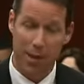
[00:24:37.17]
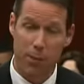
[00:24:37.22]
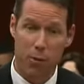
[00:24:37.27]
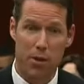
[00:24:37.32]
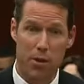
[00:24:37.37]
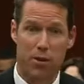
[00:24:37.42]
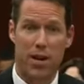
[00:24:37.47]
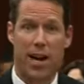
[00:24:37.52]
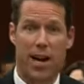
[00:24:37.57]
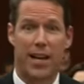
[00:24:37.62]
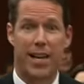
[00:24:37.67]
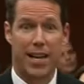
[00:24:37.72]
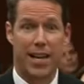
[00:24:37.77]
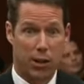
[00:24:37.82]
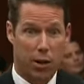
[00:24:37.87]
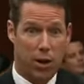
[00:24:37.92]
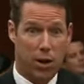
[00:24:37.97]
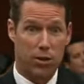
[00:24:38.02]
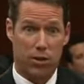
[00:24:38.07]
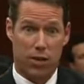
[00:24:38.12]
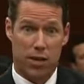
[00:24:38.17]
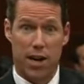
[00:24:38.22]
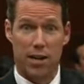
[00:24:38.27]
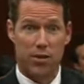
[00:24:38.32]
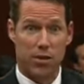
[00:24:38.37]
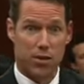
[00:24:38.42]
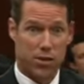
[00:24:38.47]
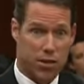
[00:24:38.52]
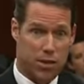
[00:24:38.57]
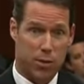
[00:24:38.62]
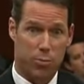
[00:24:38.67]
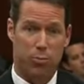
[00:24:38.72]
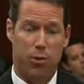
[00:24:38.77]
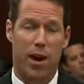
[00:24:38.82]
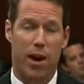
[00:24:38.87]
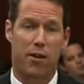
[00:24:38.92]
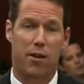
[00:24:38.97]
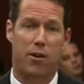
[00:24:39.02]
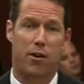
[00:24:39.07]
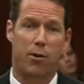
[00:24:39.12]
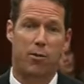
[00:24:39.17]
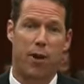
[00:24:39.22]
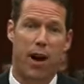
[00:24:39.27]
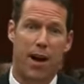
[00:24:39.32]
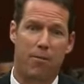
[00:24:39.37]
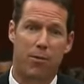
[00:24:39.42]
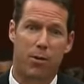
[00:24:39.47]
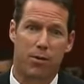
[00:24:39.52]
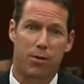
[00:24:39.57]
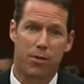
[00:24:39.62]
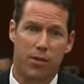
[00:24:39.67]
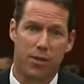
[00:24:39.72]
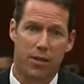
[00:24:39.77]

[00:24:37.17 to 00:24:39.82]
him whether or not he had lost consciousness prior to your arrival?